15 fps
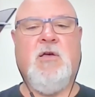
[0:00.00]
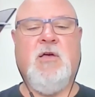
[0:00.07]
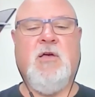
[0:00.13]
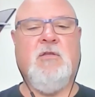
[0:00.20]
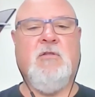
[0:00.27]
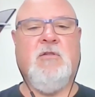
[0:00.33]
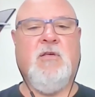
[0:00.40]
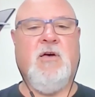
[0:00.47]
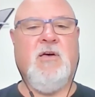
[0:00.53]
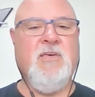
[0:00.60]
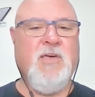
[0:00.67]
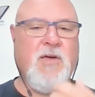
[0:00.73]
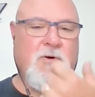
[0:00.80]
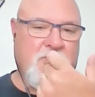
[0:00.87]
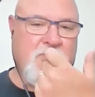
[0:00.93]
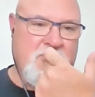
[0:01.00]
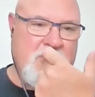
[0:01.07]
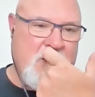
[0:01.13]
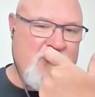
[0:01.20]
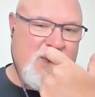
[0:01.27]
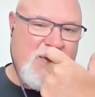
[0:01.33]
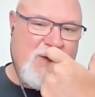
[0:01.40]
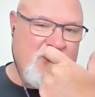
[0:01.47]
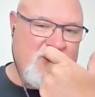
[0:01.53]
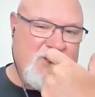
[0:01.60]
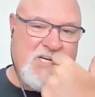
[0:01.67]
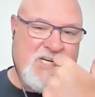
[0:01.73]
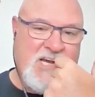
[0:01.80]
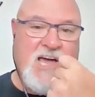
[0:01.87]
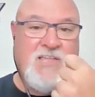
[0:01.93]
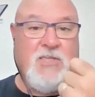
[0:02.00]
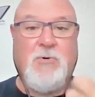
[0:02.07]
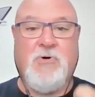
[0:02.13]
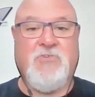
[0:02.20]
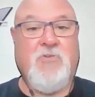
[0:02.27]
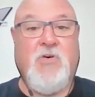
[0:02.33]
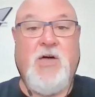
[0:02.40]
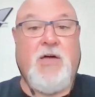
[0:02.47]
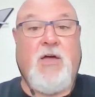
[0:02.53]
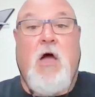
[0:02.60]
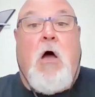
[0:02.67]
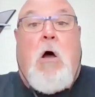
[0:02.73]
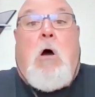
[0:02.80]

And I think it was Chad that was like,